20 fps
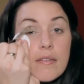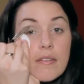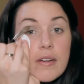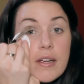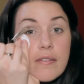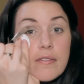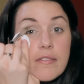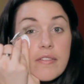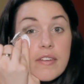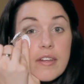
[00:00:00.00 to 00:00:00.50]

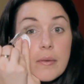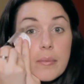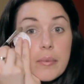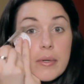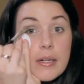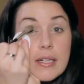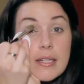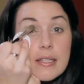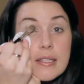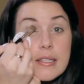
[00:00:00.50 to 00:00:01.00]
can feel
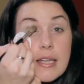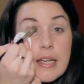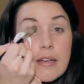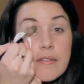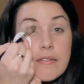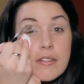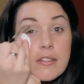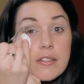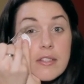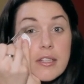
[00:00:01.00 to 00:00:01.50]
pretty
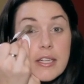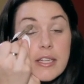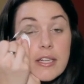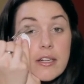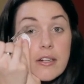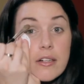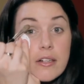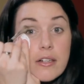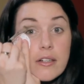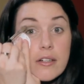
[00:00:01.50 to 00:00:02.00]
safe and
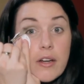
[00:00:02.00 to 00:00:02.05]
secure